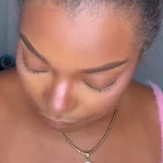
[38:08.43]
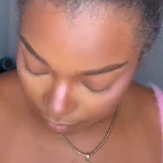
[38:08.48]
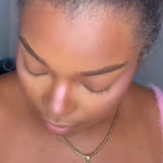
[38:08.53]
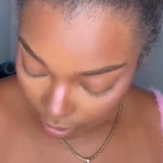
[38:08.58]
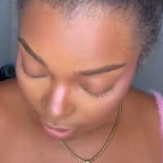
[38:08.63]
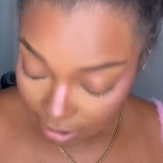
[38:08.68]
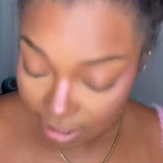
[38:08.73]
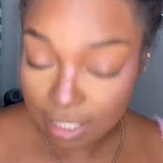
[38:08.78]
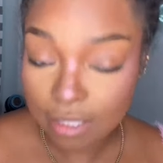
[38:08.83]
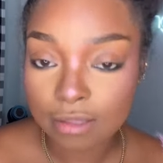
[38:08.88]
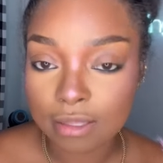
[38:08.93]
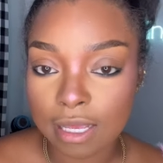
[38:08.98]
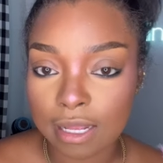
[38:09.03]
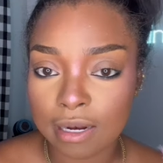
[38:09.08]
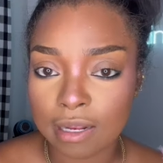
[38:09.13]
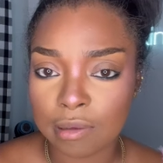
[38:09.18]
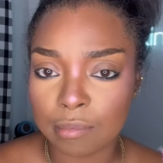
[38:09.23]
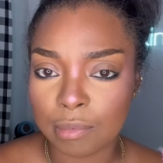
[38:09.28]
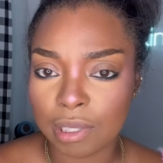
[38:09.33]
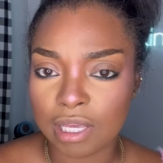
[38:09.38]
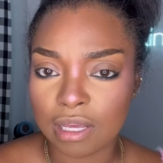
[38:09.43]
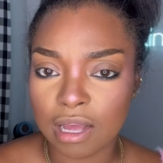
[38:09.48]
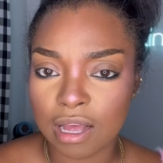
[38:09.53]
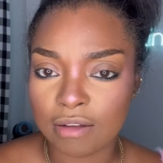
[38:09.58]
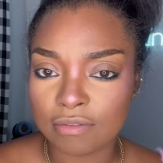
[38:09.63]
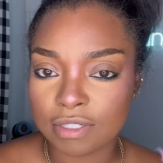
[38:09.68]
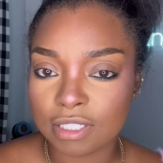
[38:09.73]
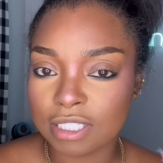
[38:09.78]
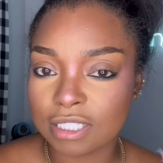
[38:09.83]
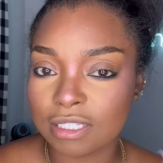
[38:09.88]
synthetic mink
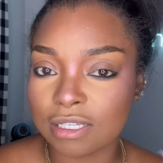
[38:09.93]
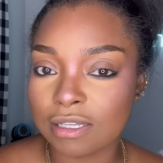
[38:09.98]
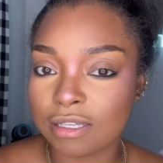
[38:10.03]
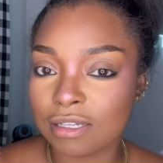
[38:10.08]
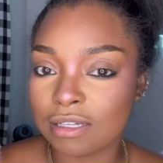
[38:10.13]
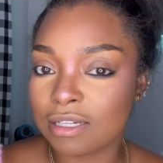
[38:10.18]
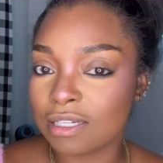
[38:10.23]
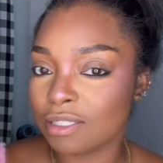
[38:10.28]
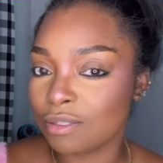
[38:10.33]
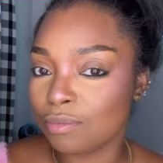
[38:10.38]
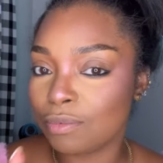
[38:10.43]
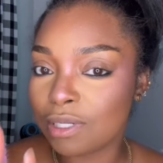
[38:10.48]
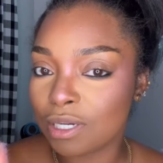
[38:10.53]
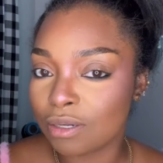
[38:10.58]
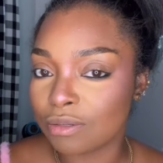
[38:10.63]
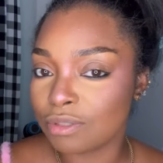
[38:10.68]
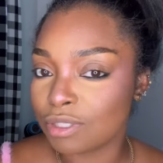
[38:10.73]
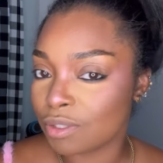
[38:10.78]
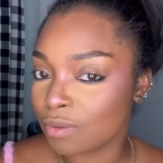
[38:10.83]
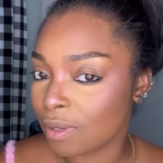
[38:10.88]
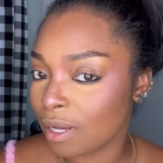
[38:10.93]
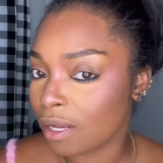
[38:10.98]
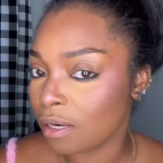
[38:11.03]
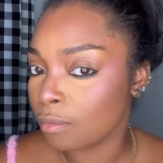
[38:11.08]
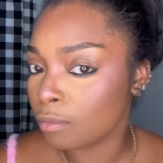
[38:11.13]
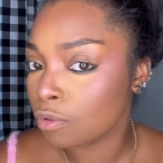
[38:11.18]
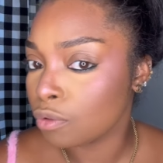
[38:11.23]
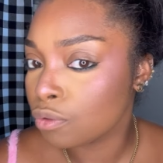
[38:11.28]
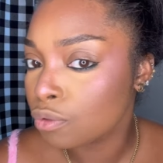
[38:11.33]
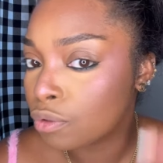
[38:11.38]
obviously because we don't do
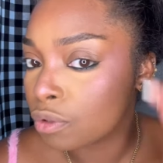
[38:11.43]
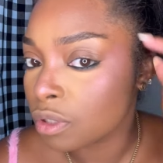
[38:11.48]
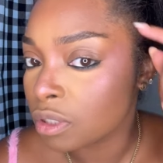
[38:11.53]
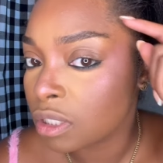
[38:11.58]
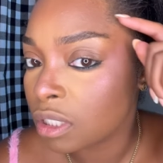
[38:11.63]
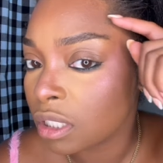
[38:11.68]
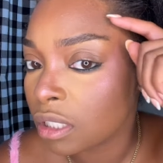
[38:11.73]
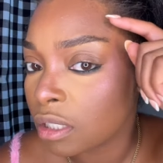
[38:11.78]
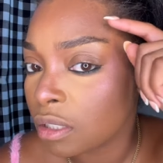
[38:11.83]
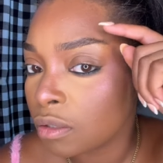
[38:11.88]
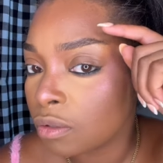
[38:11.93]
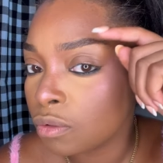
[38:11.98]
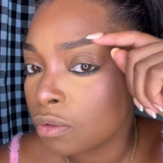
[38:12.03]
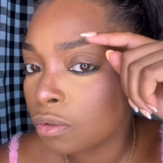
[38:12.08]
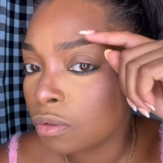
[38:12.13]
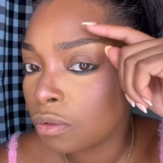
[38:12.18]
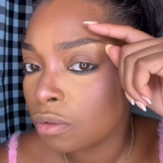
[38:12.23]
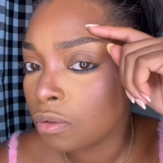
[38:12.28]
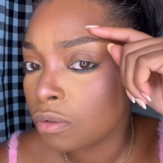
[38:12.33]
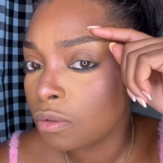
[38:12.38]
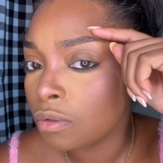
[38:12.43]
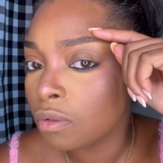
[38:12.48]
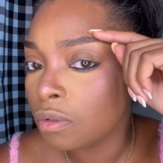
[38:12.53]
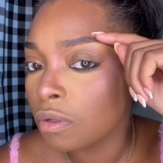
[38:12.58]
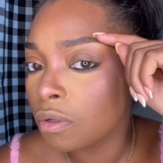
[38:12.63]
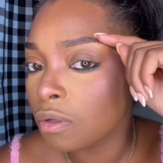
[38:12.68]
animal cruelty. Ooh,